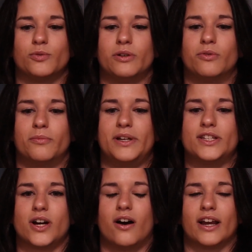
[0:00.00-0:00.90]
We will be
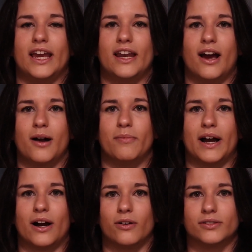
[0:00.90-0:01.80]
talking
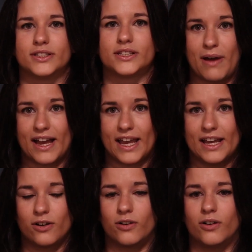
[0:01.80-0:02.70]
about back
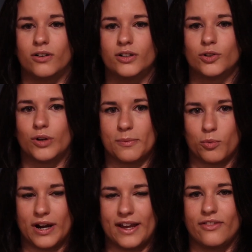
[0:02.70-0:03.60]
angle, grip
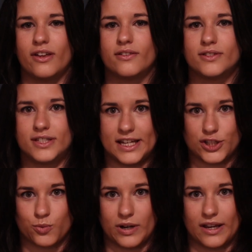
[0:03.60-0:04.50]
width,
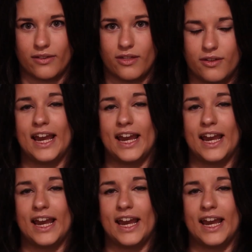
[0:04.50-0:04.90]
stance width,